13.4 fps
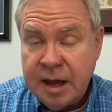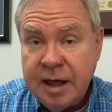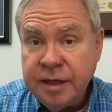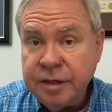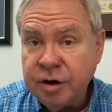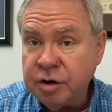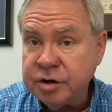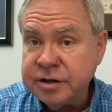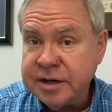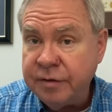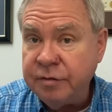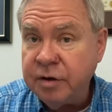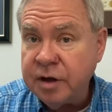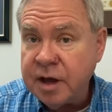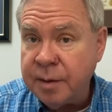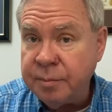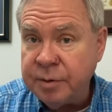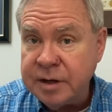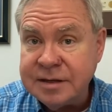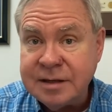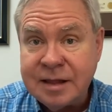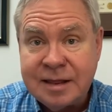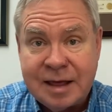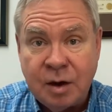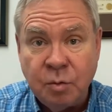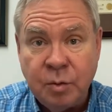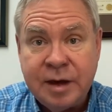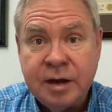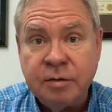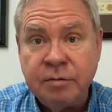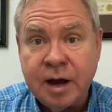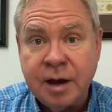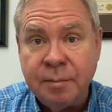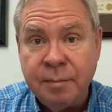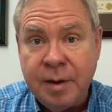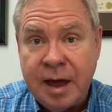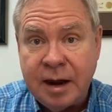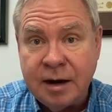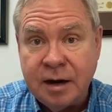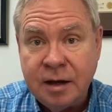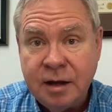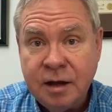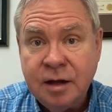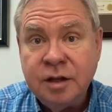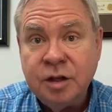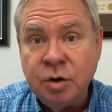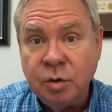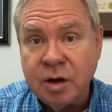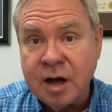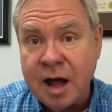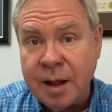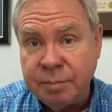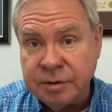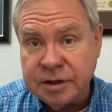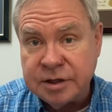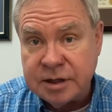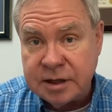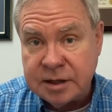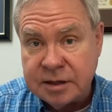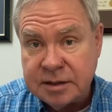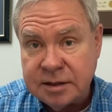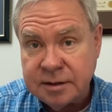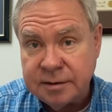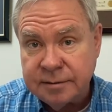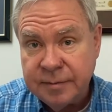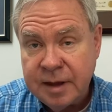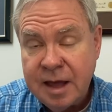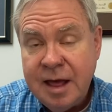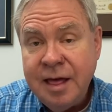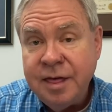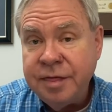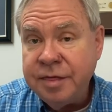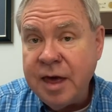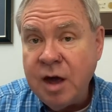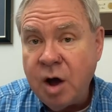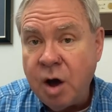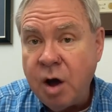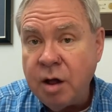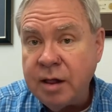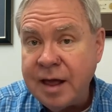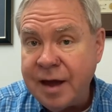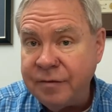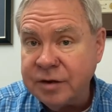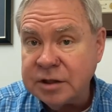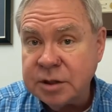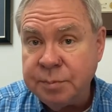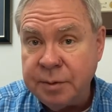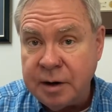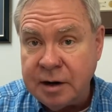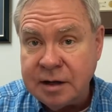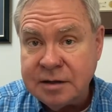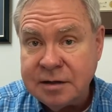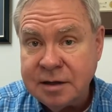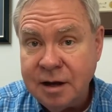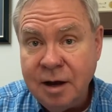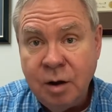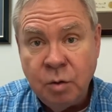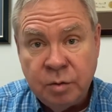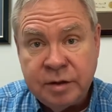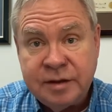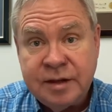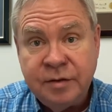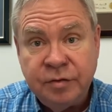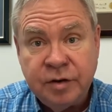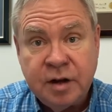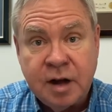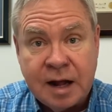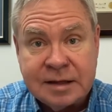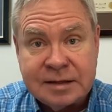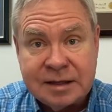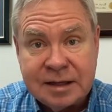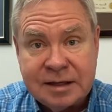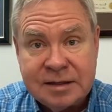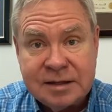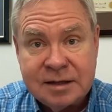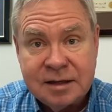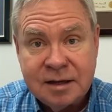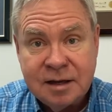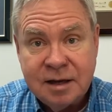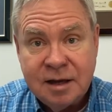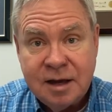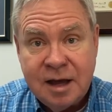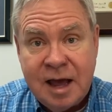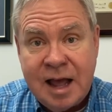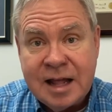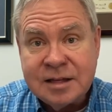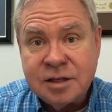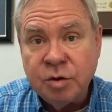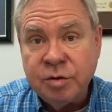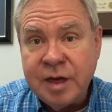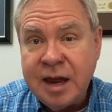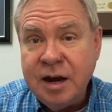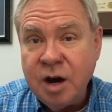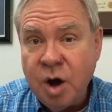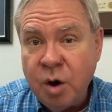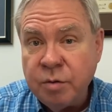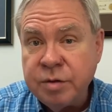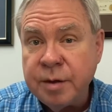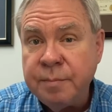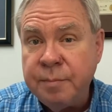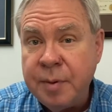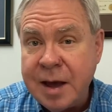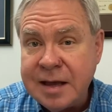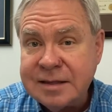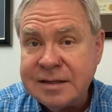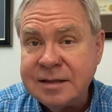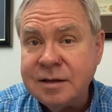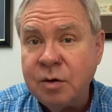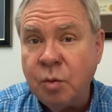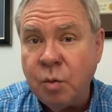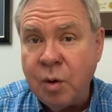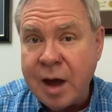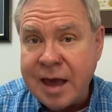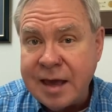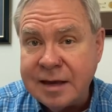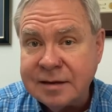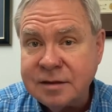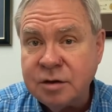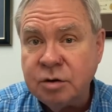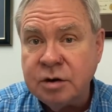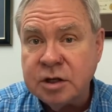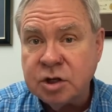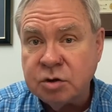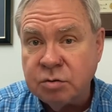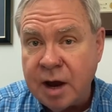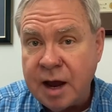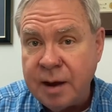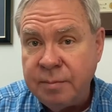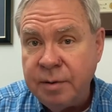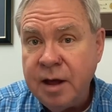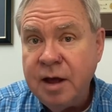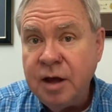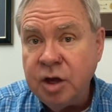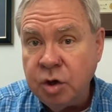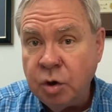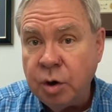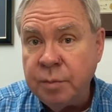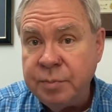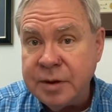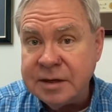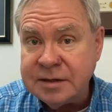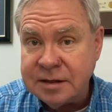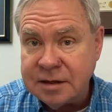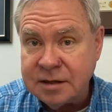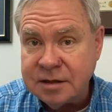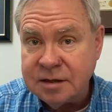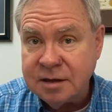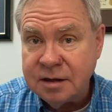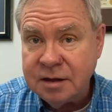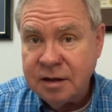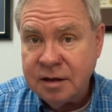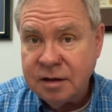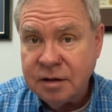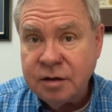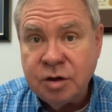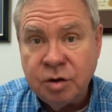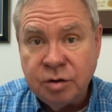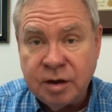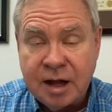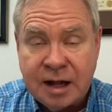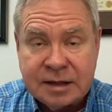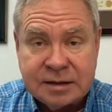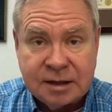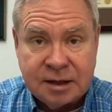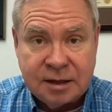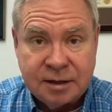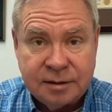There are several companies that we can recommend to accomplish this. They all have experience with different consulates, and so they know the best ways to describe your business to the consulate.